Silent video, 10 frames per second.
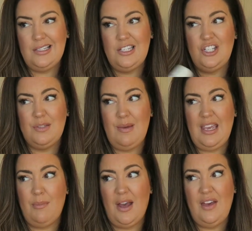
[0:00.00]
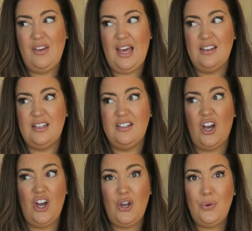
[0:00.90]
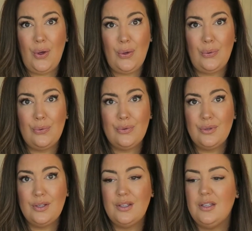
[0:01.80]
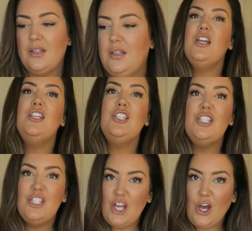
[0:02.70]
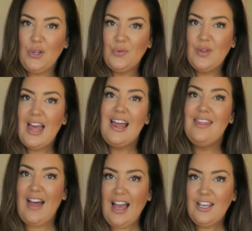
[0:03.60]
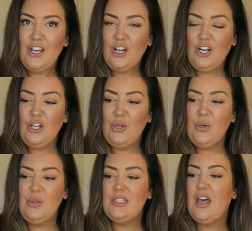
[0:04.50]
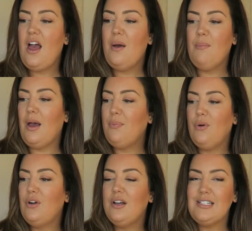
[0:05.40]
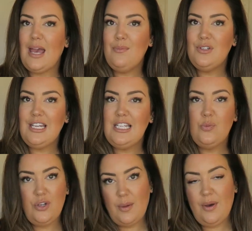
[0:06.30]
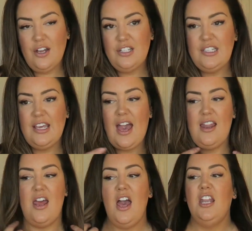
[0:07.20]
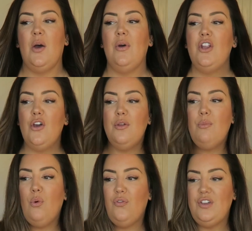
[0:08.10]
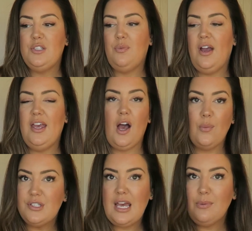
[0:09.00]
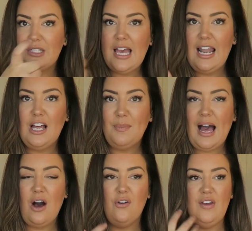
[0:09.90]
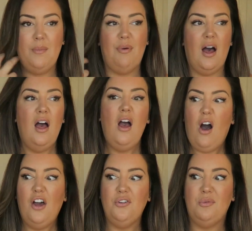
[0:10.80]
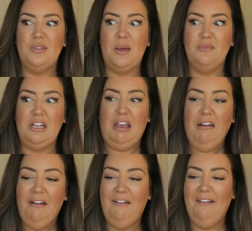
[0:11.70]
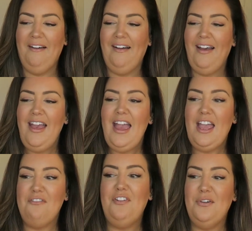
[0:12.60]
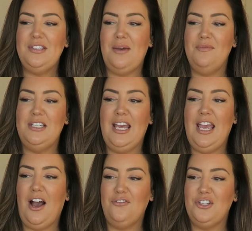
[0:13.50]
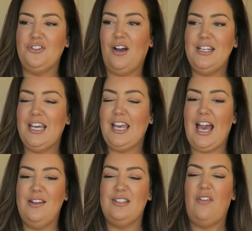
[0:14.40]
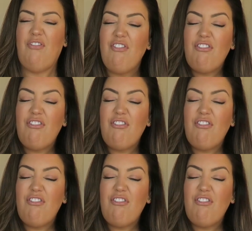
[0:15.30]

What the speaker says: Is it just me? Am I heavy-handed? I don't know. So, that concludes my product empties. Would I purchase again? Now, I know the Morphe spray, I was able to get a little bit out of it, but I thought it was empty. It feels empty. I've just tried it again. It's like...